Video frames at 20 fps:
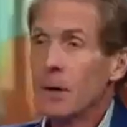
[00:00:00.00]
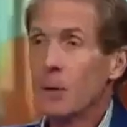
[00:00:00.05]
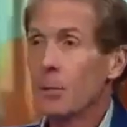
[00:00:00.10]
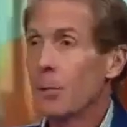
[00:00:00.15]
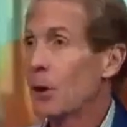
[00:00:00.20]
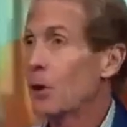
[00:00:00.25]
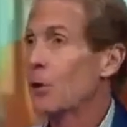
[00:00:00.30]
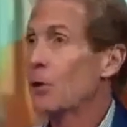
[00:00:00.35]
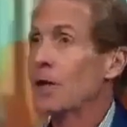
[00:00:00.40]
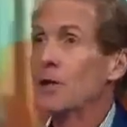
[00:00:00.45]

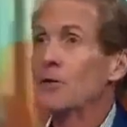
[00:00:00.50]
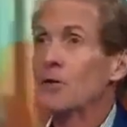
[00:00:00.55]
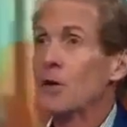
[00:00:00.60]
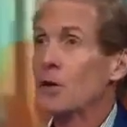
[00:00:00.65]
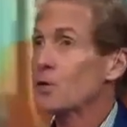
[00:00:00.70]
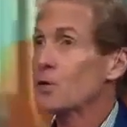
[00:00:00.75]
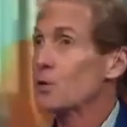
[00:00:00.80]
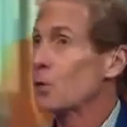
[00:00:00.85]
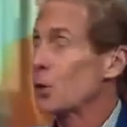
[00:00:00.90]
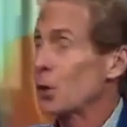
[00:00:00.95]
Hope I don't eat
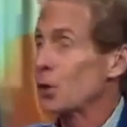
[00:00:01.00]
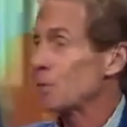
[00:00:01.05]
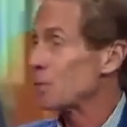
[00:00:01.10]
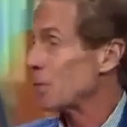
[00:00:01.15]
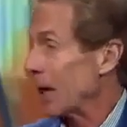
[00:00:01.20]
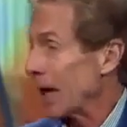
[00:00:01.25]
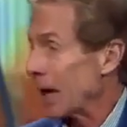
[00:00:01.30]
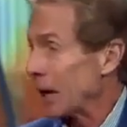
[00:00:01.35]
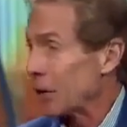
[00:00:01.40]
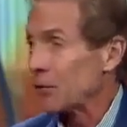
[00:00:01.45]
those
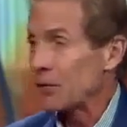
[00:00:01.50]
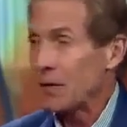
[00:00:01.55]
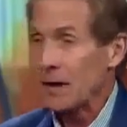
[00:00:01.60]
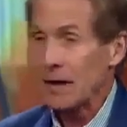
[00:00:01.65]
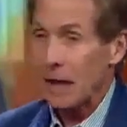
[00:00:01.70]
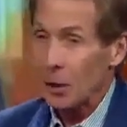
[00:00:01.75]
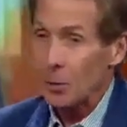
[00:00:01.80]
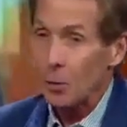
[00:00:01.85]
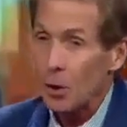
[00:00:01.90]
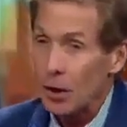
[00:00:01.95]
words, but I don't
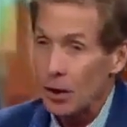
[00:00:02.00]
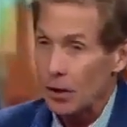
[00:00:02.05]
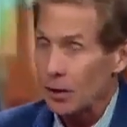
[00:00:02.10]
think I will.